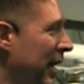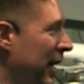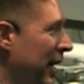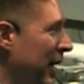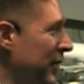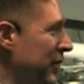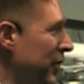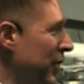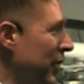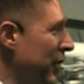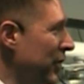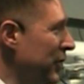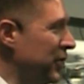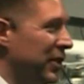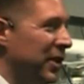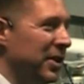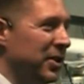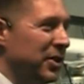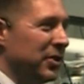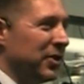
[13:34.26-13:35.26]

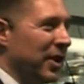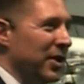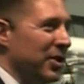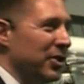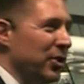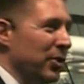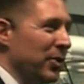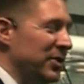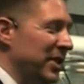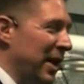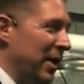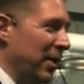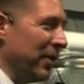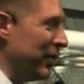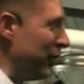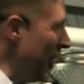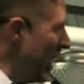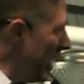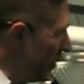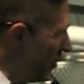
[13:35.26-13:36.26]
Satish is going to show us not only the
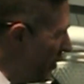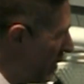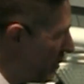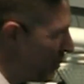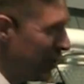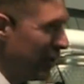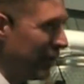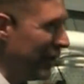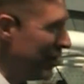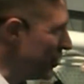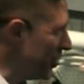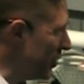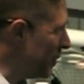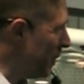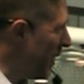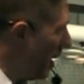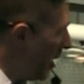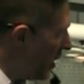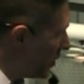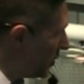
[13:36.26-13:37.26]
drag and drop features,
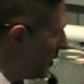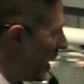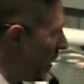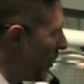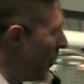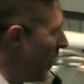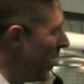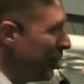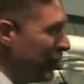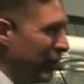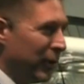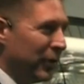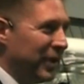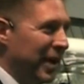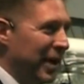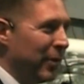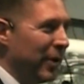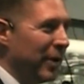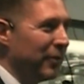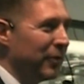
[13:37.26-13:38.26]
but also how to write real
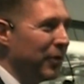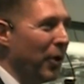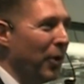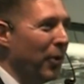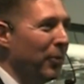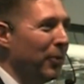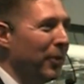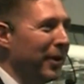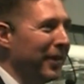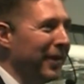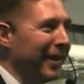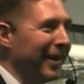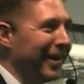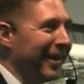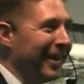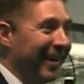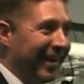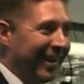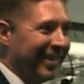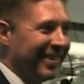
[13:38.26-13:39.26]
data weave code. What do you think?
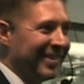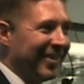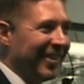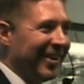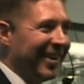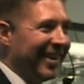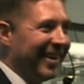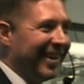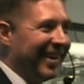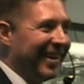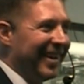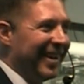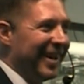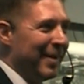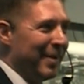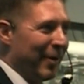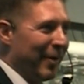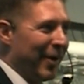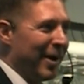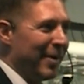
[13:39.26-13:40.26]
Is that right? Am
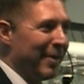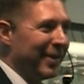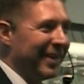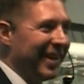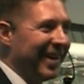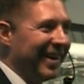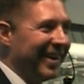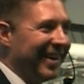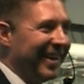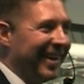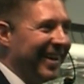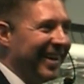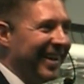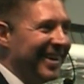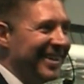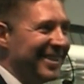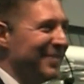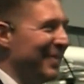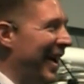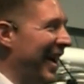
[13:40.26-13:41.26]
I right about that?
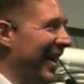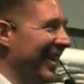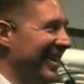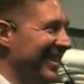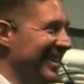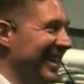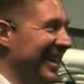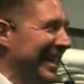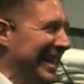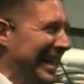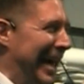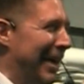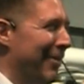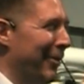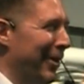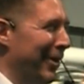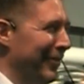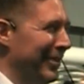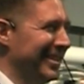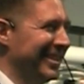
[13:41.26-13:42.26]
He's smiling. He's like, yeah, what
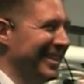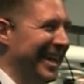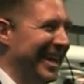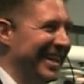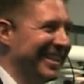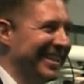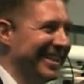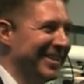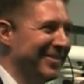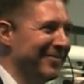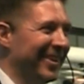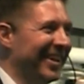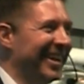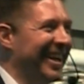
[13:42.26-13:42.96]
did we say, Tim?